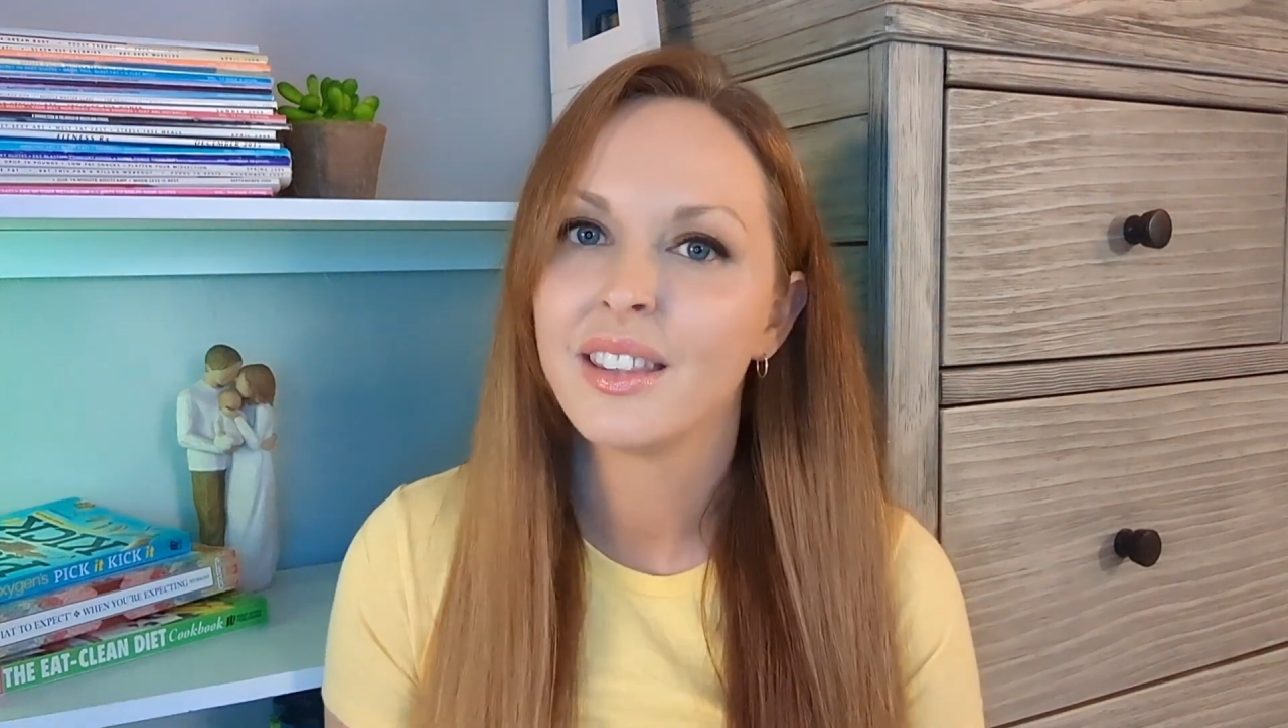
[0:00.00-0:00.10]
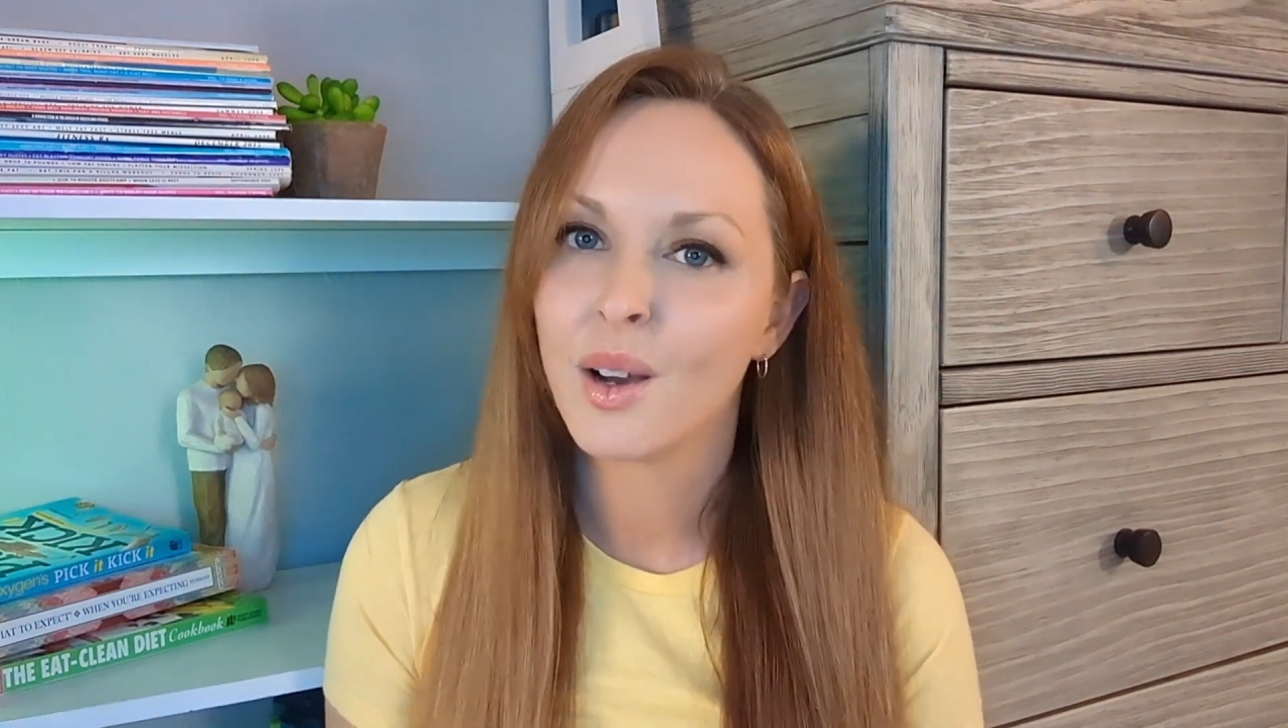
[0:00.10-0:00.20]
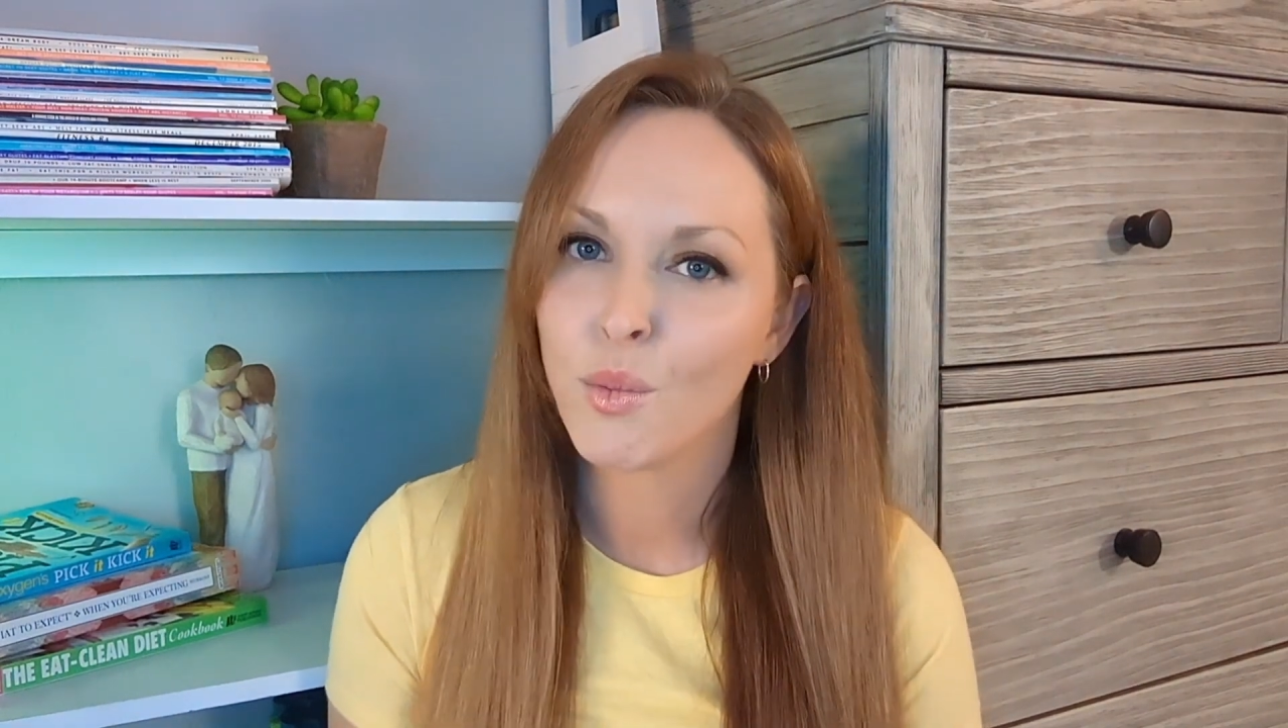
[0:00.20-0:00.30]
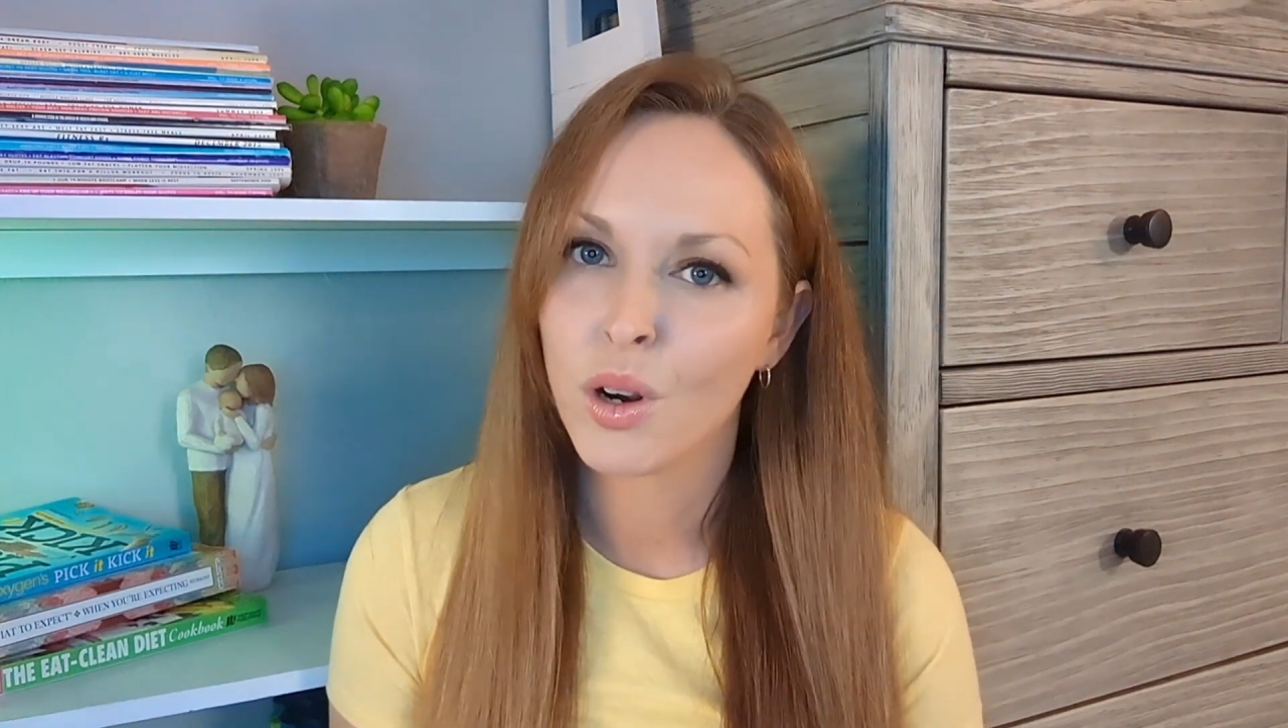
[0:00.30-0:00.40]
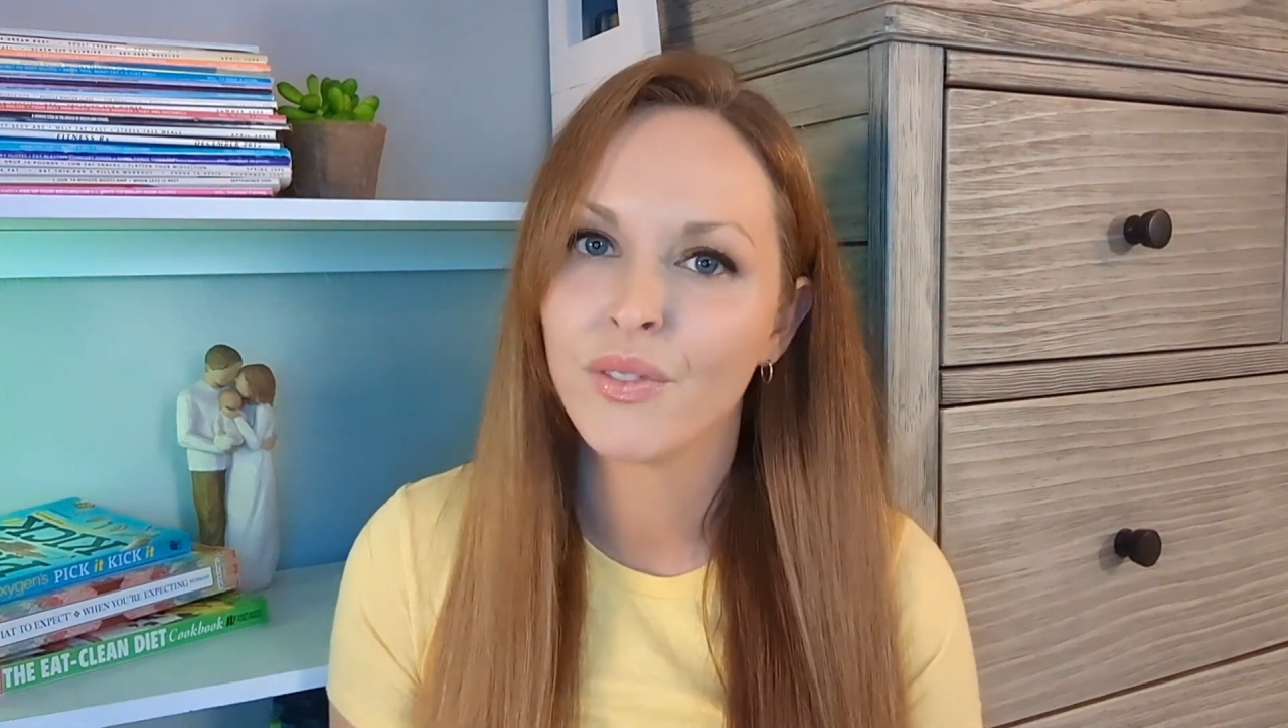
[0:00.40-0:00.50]

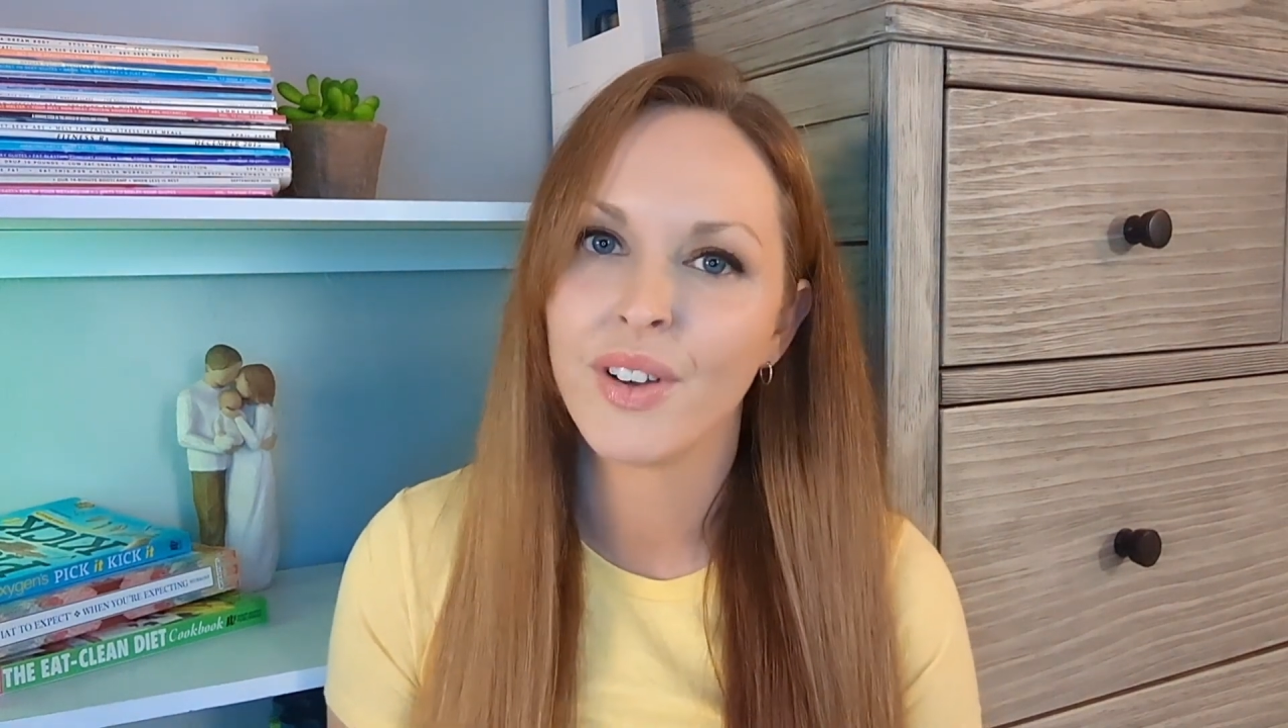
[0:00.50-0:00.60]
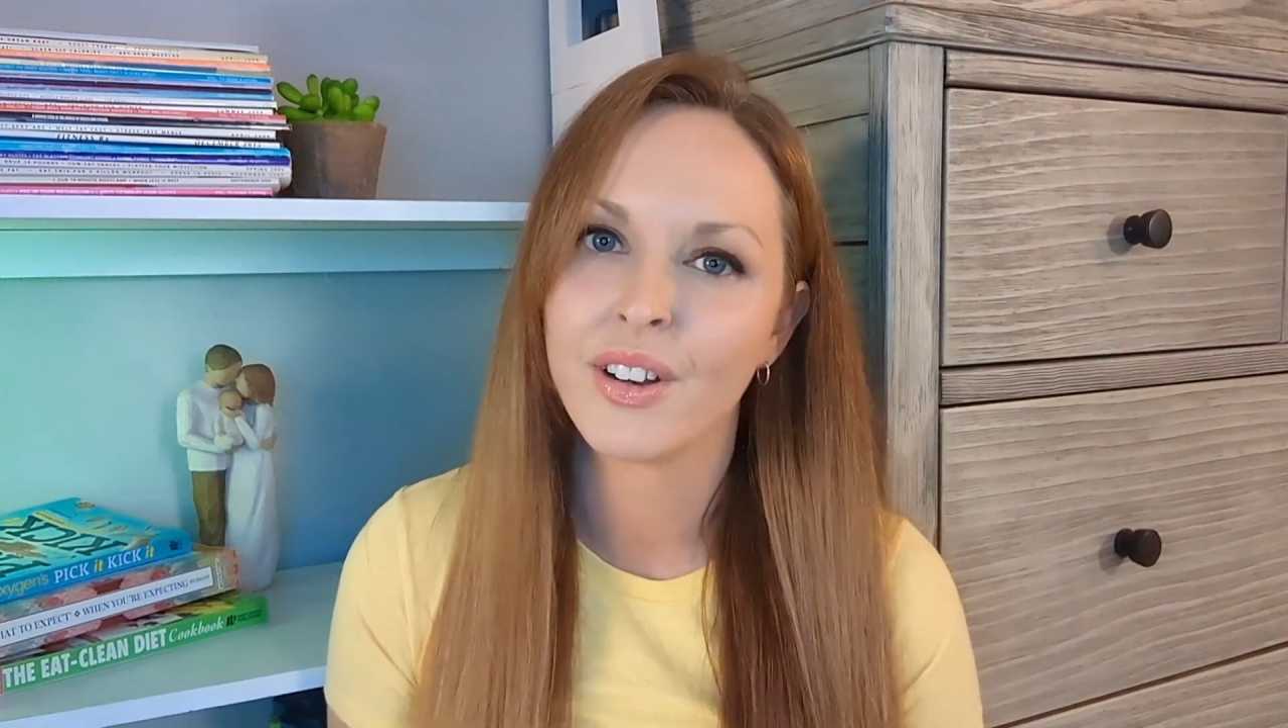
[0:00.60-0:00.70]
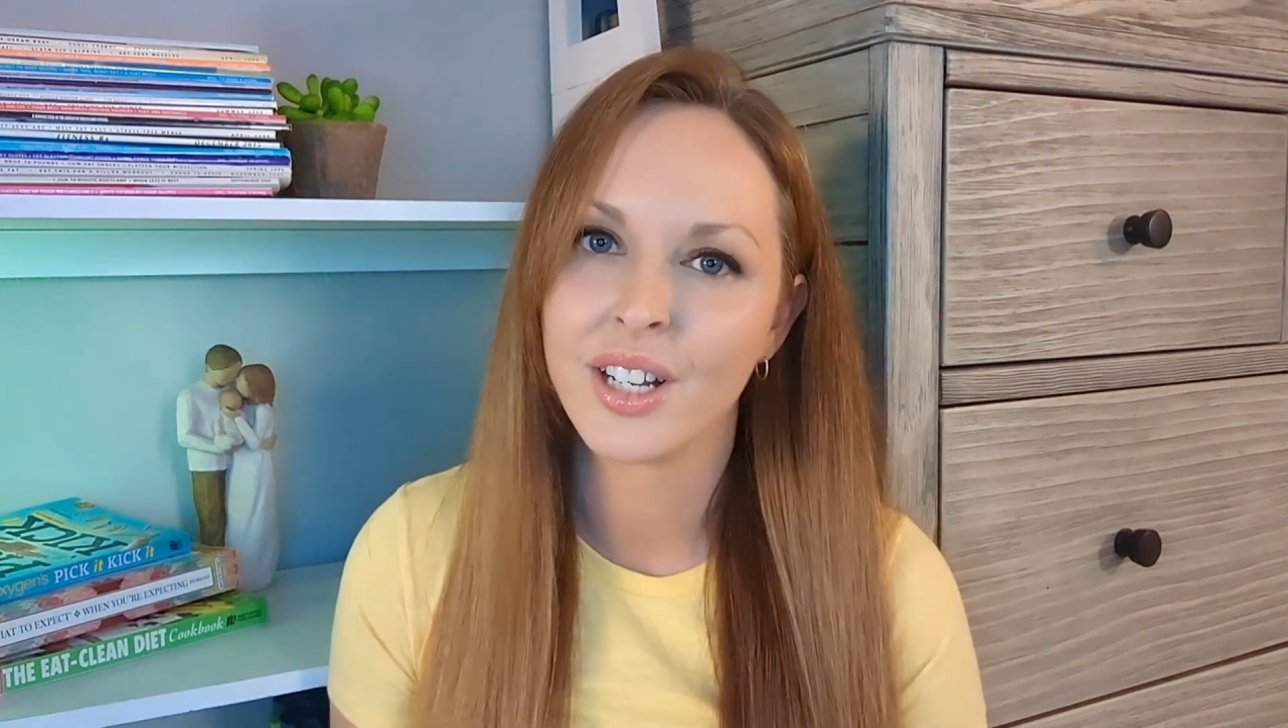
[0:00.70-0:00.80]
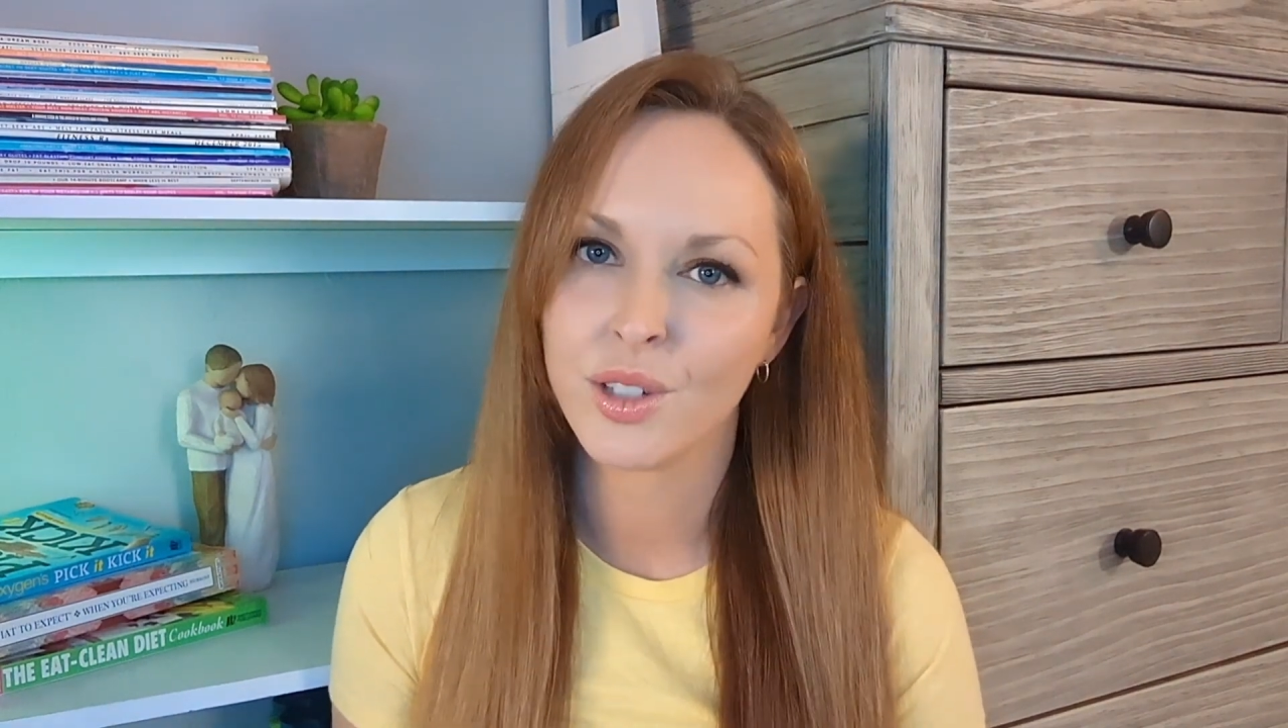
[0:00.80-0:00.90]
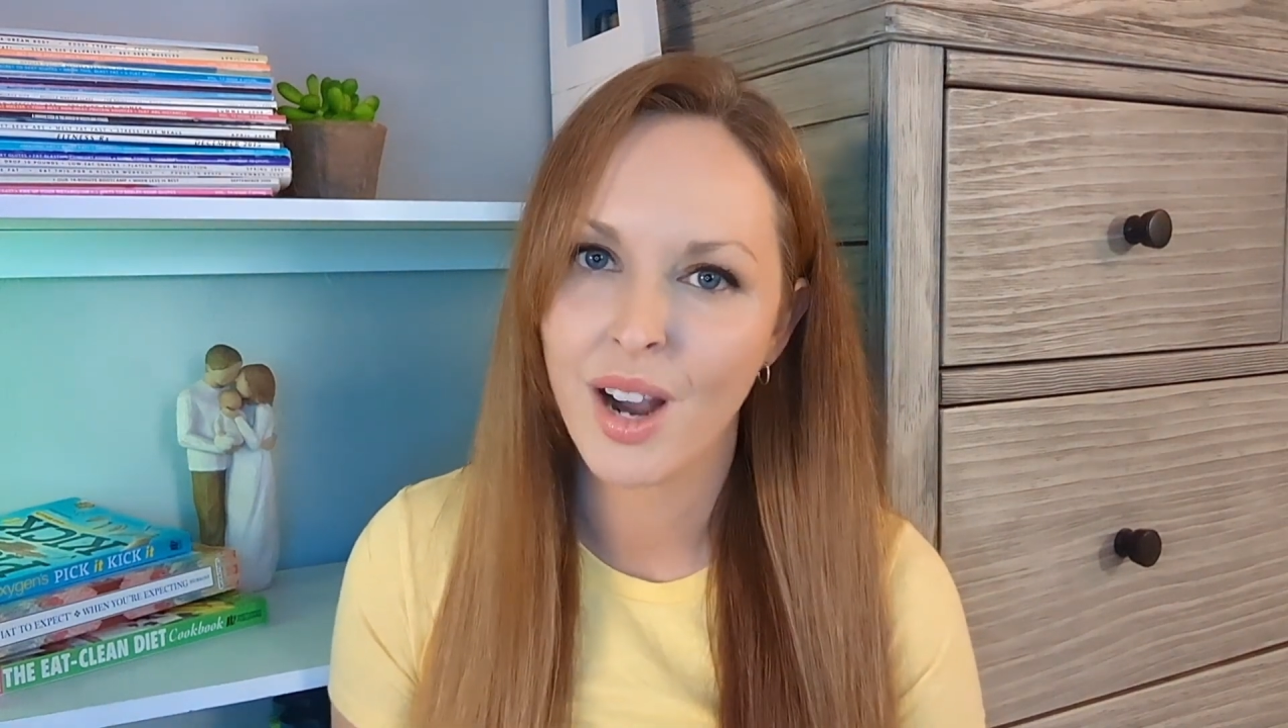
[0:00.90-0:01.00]
that weren't very